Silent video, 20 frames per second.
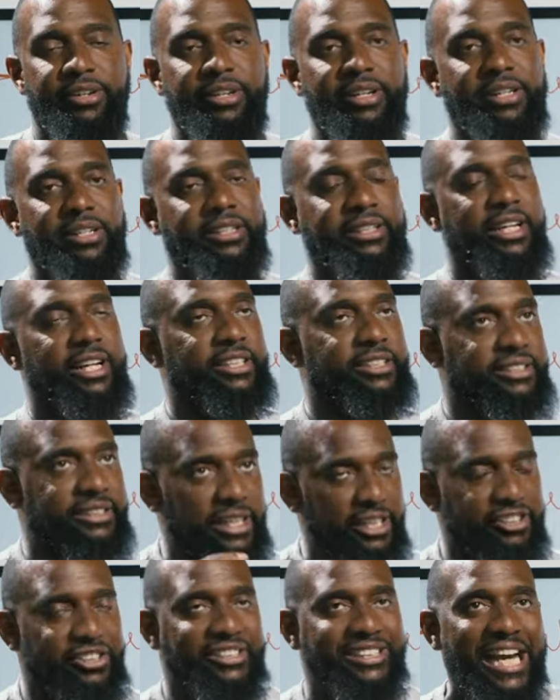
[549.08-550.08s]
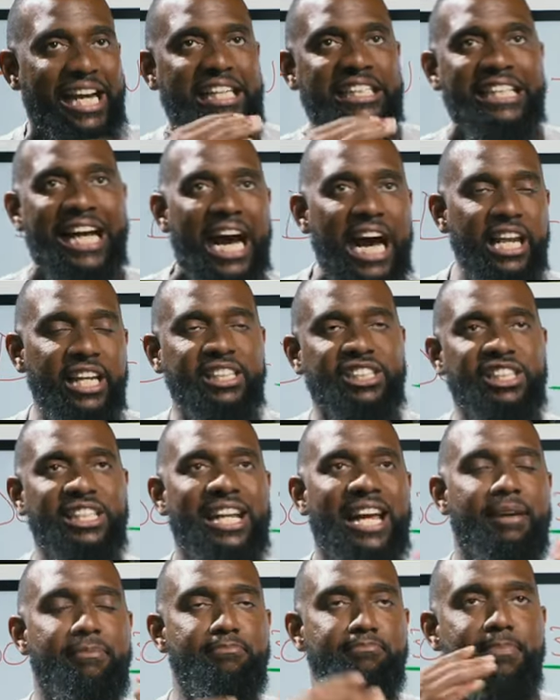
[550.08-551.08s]
there's, there's technology
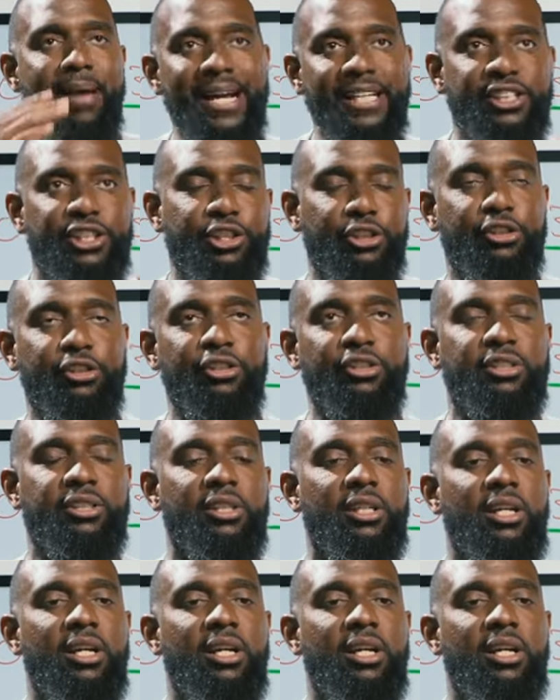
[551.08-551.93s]
that measures